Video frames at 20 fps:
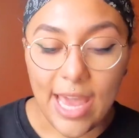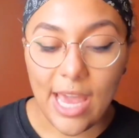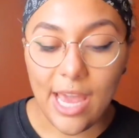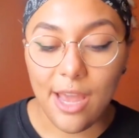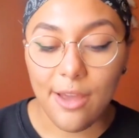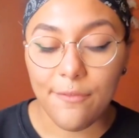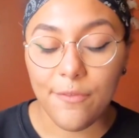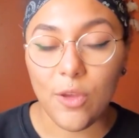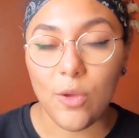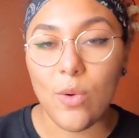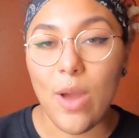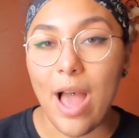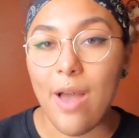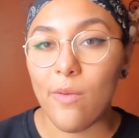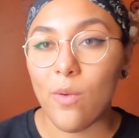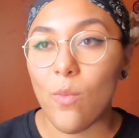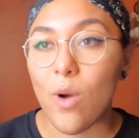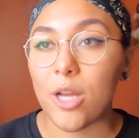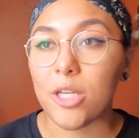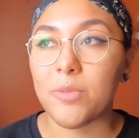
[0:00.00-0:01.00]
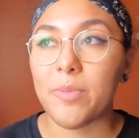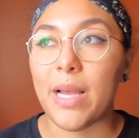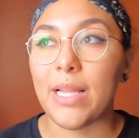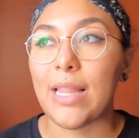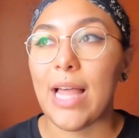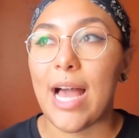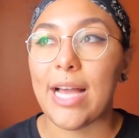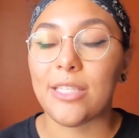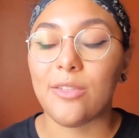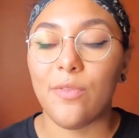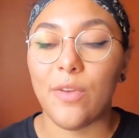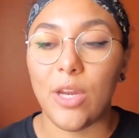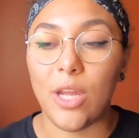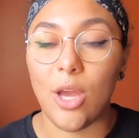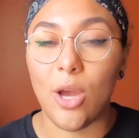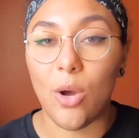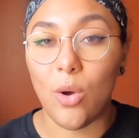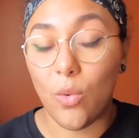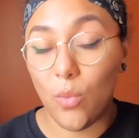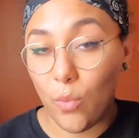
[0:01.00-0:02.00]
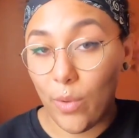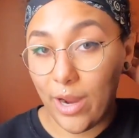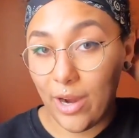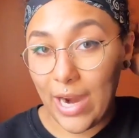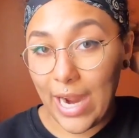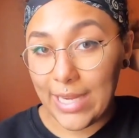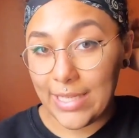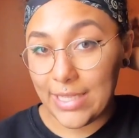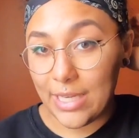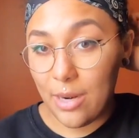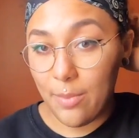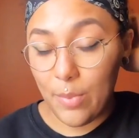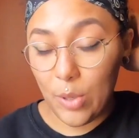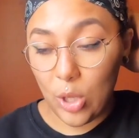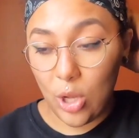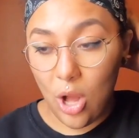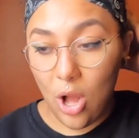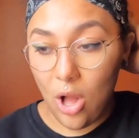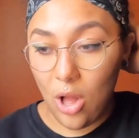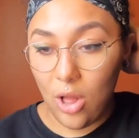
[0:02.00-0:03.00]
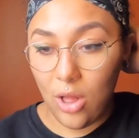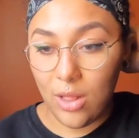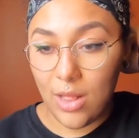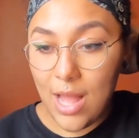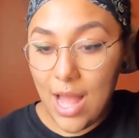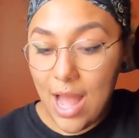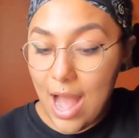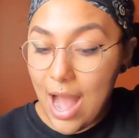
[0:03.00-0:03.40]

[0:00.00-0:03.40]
If you haven't watched my last video where I did a book haul,